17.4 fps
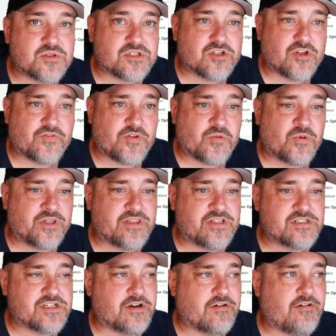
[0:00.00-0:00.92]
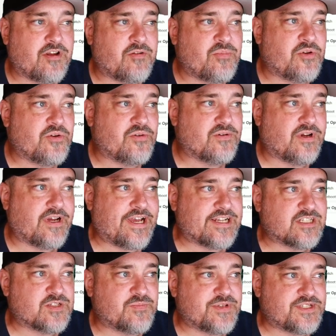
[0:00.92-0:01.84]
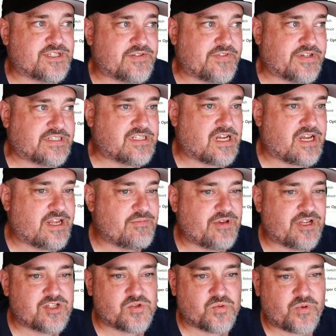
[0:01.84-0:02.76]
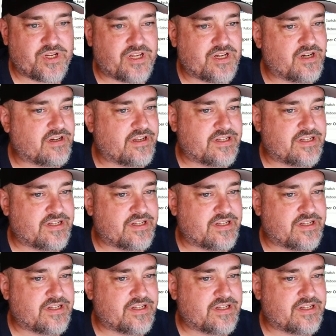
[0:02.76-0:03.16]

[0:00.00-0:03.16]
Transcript: So if you want this to reboot at specific time each week,